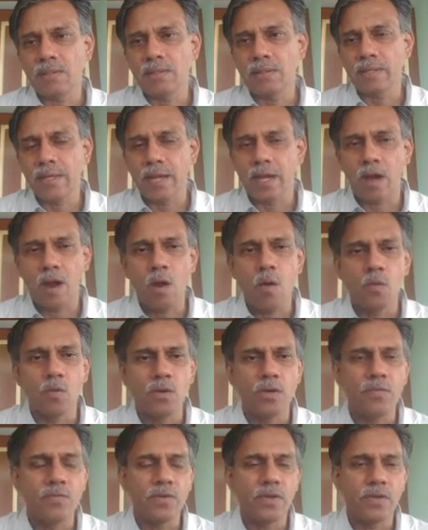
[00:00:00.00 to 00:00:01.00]
a
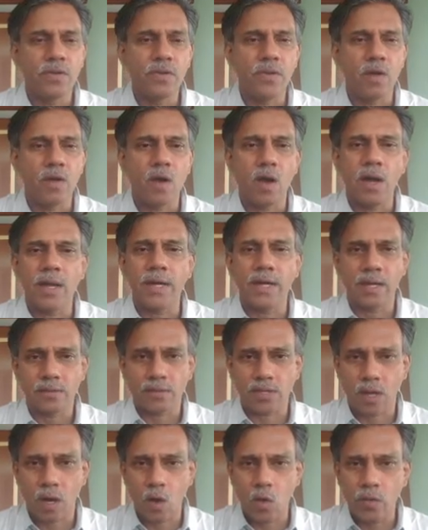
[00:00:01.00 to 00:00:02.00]
count, we will call it as
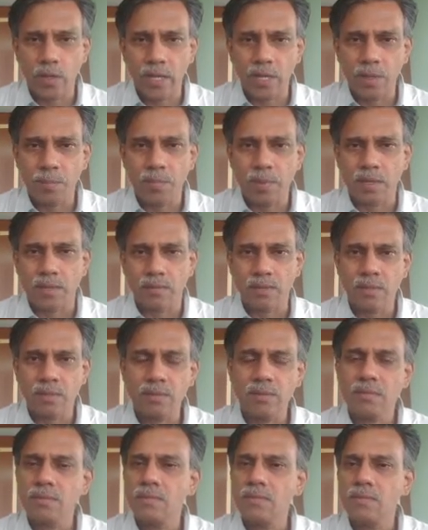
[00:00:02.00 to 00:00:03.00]
a counting
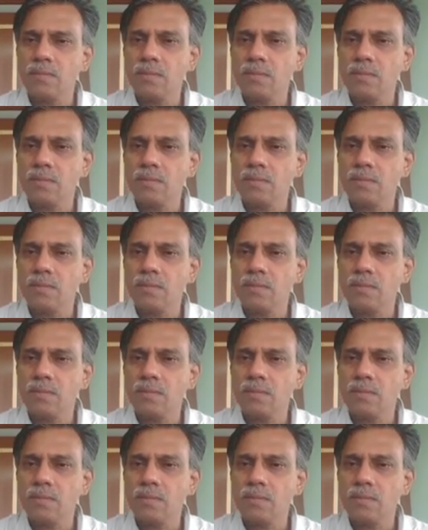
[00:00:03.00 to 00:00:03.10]
process.